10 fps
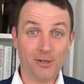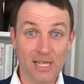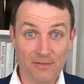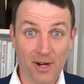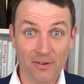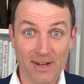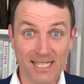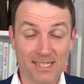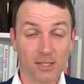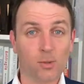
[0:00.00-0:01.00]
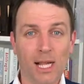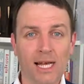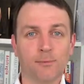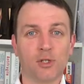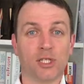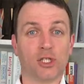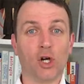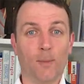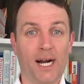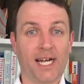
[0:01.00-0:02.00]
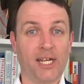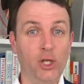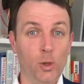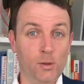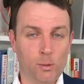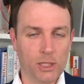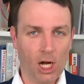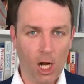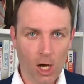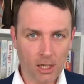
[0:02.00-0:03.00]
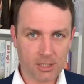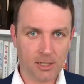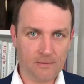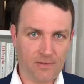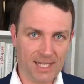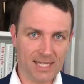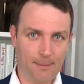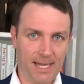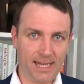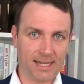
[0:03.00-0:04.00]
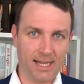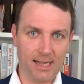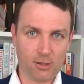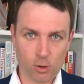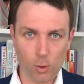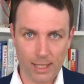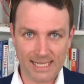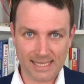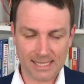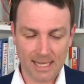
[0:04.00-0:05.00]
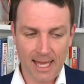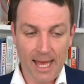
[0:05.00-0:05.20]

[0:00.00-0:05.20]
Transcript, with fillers: Good day, fellow investors. Welcome to the stock market news with a long-term fundamental twist.